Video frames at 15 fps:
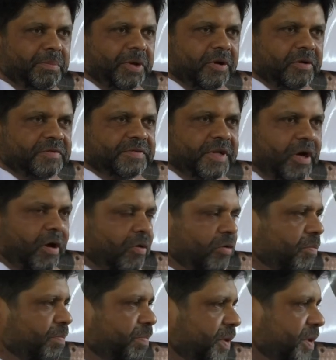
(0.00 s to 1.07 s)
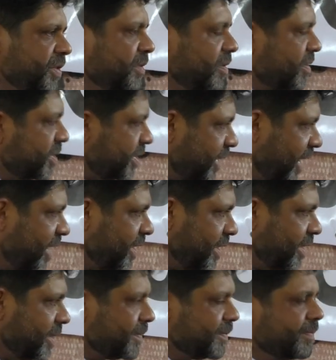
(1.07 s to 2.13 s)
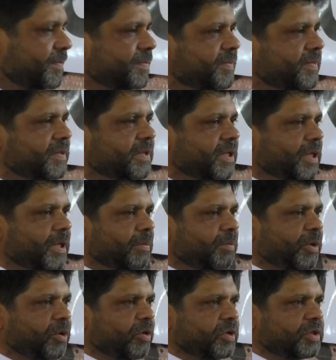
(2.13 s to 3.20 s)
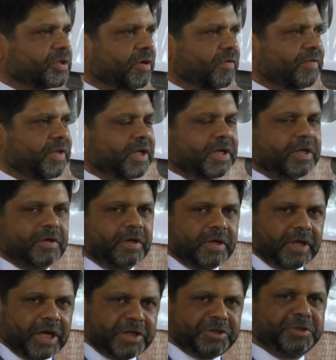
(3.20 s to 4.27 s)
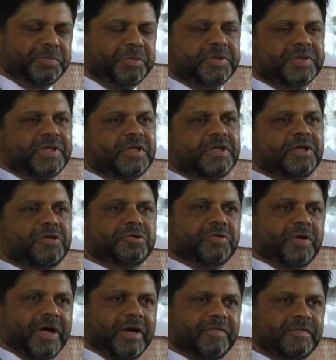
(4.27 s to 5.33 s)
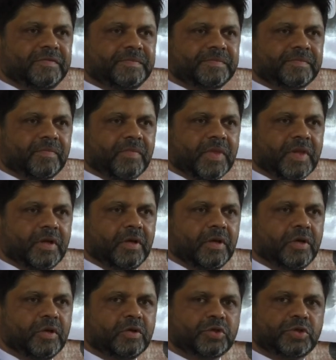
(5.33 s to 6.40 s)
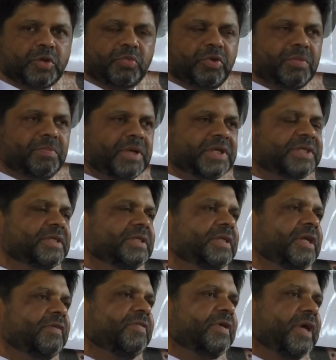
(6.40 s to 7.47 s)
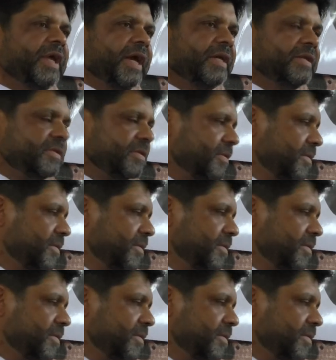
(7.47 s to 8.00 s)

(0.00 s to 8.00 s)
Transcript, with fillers: because of their own personal standing, because of the attributes that they do have. So we must never get